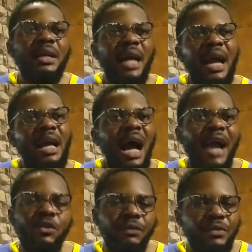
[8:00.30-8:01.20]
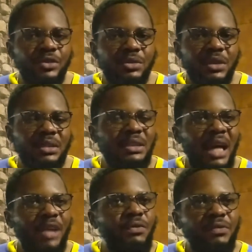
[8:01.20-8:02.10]
Guy, are you free today?
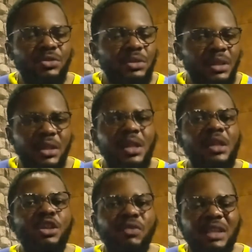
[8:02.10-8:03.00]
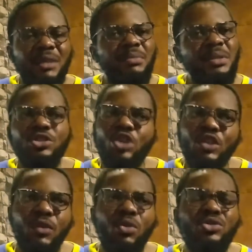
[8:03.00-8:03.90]
Sir, are you free today? If he's like, please
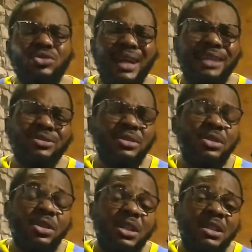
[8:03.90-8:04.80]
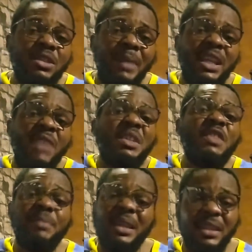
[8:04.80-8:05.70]
just follow us. You might not even
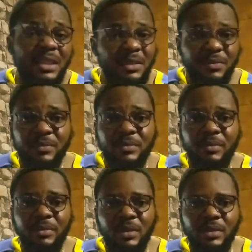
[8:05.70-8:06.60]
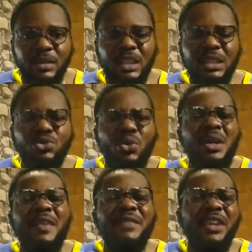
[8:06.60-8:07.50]
give him anything.
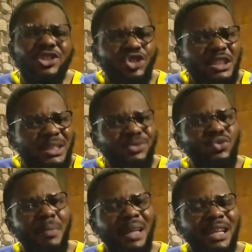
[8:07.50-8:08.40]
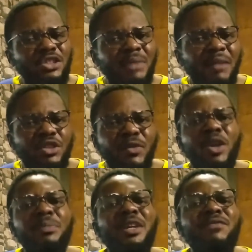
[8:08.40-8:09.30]
So relationships too matters. You have to
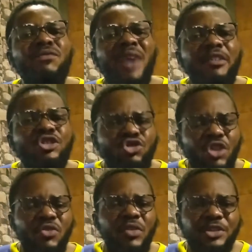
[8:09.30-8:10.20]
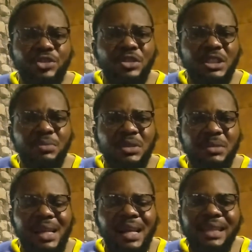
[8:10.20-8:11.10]
develop a very strong relationship with
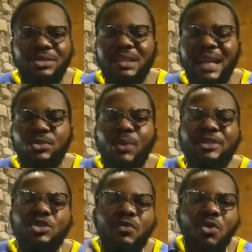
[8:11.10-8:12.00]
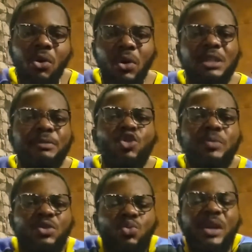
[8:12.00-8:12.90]
him. That's so that when you even call him, he will
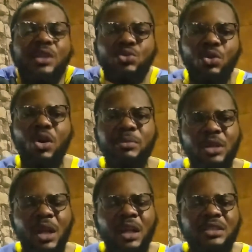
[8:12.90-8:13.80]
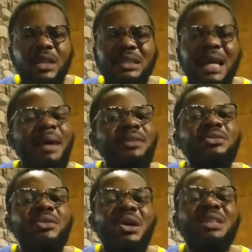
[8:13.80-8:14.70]
be willing to come. It's not the time that
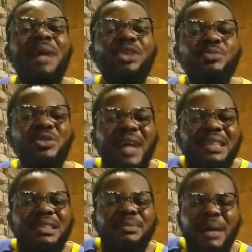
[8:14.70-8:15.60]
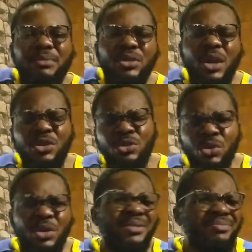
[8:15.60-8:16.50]
you call him and you'll be writing him and be, you
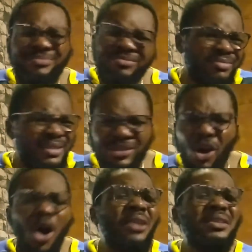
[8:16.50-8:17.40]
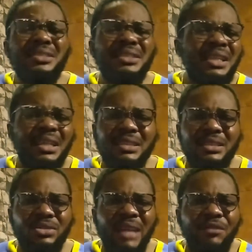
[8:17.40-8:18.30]
know, all those
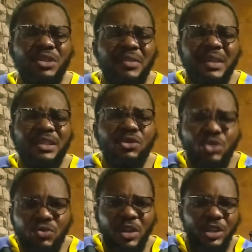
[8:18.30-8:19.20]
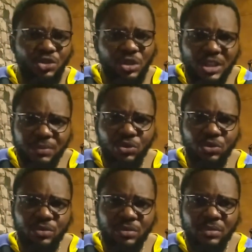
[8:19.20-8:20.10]
things. You have to create a good relationship
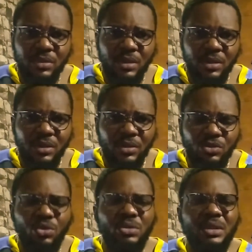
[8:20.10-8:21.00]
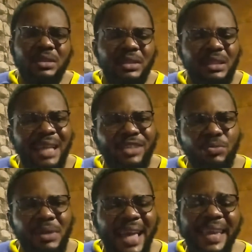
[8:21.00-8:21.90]
too. So it has
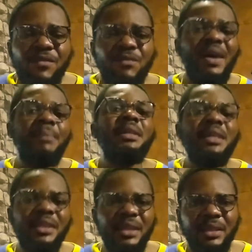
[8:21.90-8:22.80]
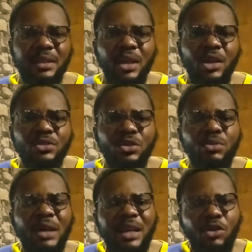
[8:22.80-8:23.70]
to be like a family thing. So
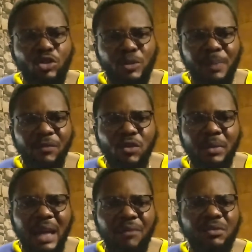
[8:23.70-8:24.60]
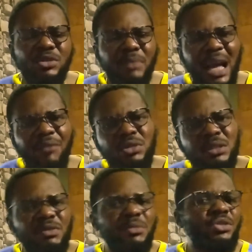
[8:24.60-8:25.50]
when you're going to perform live, you might have to
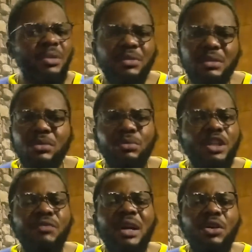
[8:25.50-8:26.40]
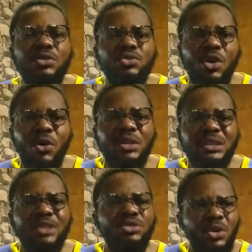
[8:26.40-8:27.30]
give him something. But if you're going to do your
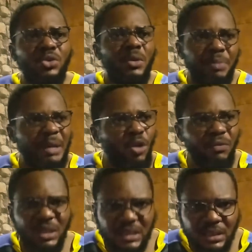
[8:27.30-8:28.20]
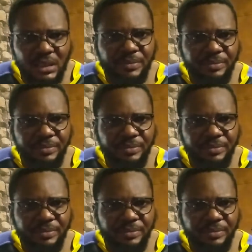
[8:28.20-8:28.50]
concert, you're going to pay him, obviously.